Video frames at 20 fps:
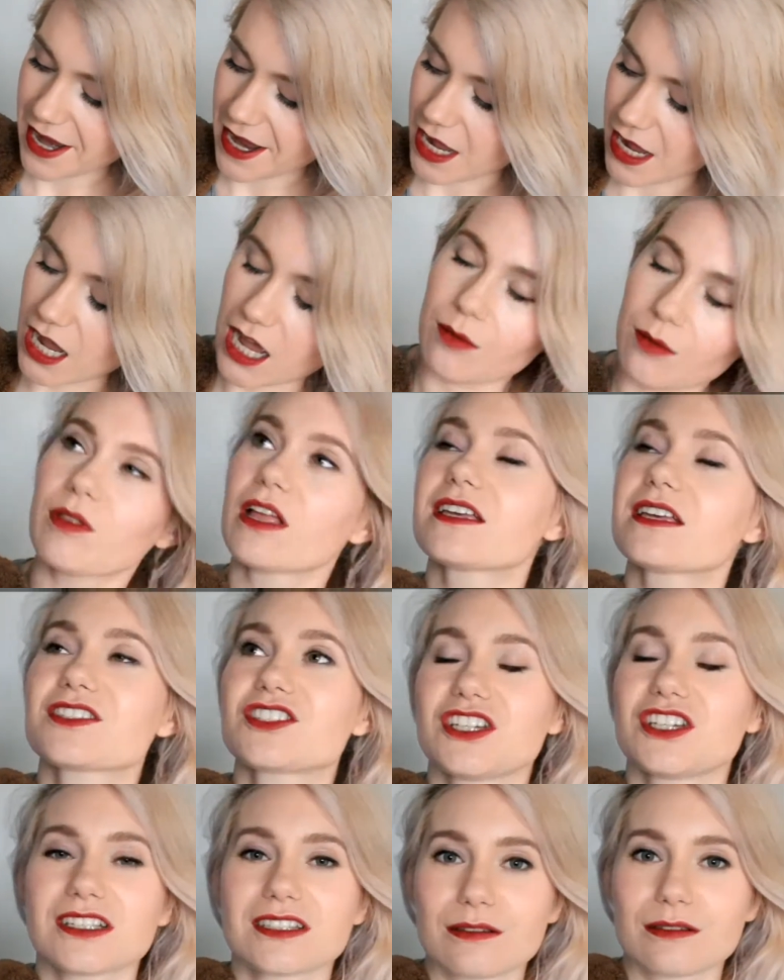Um, last
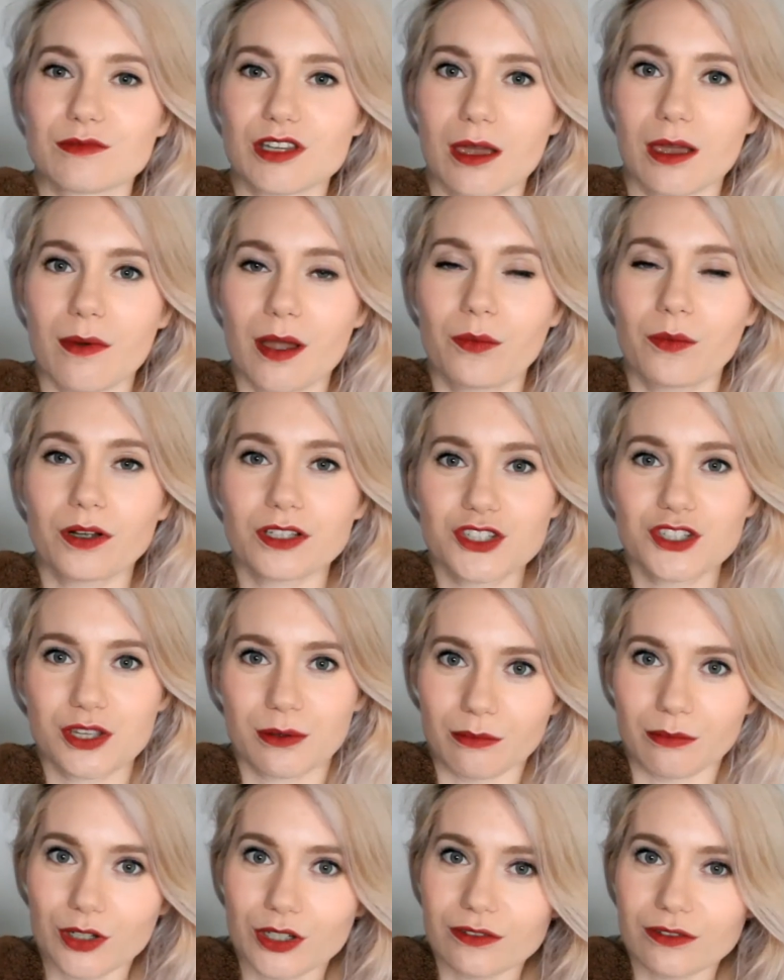year sometime I watched a
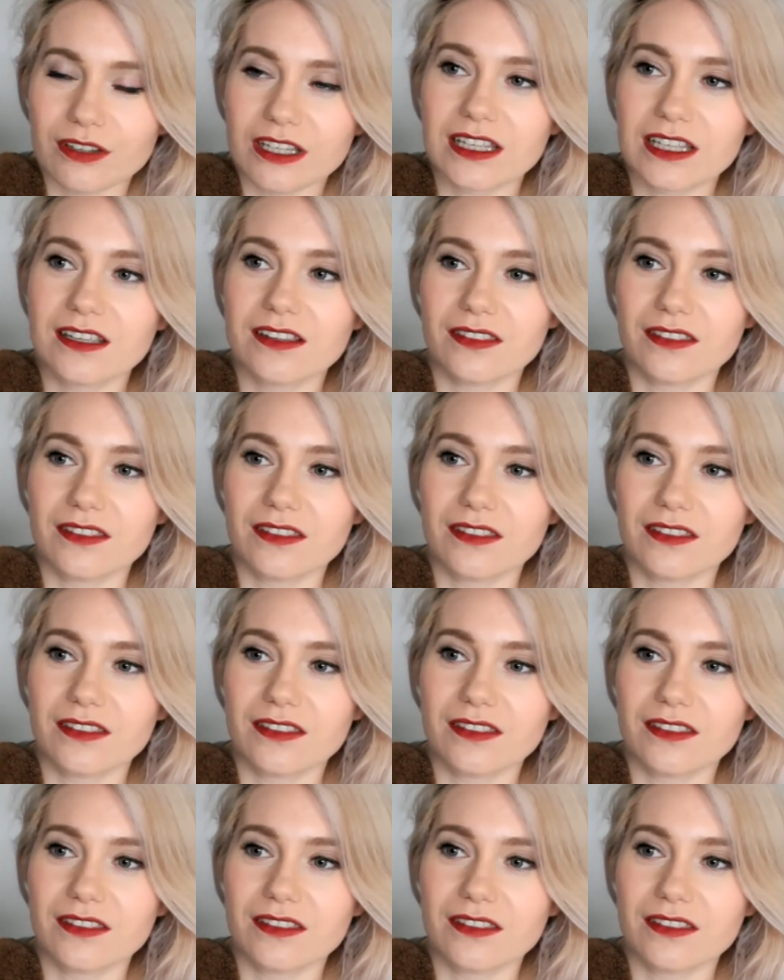movie